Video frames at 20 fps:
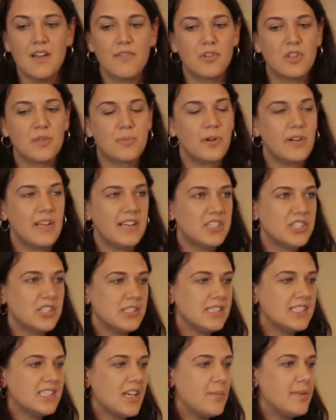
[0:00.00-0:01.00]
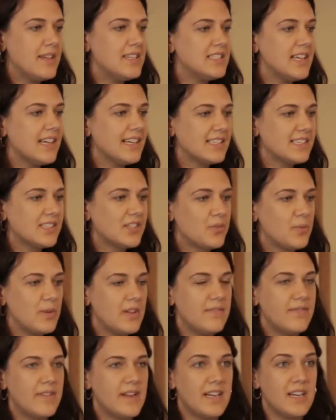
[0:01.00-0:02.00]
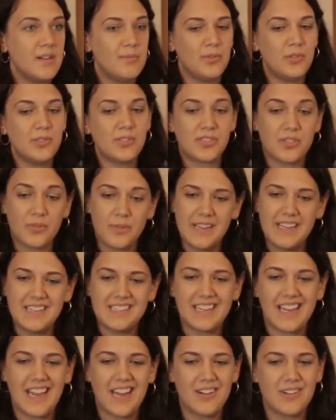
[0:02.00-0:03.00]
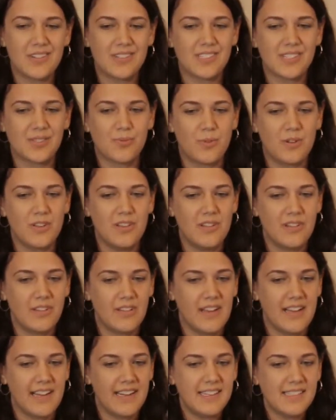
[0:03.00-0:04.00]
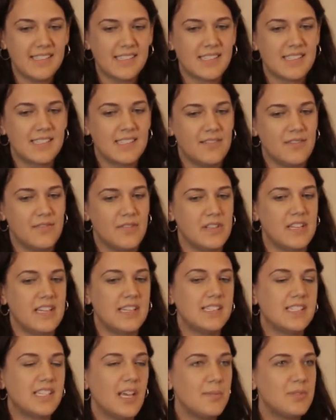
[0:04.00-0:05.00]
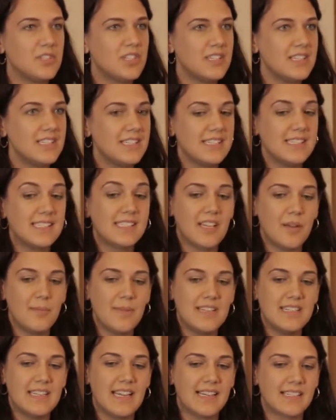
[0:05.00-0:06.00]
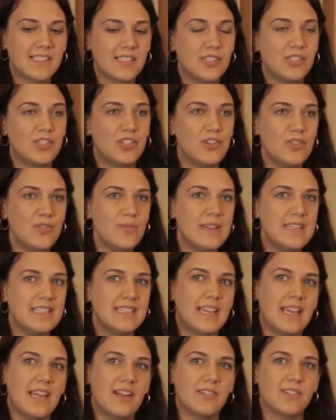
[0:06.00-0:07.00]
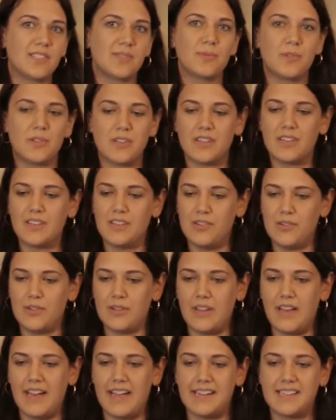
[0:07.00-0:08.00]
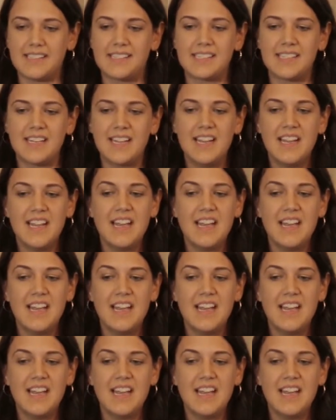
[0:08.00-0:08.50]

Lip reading: For the production sub-index, 3 variables, 3 indicators were utilized. For the consumption sub-index, 2 indicators were utilized.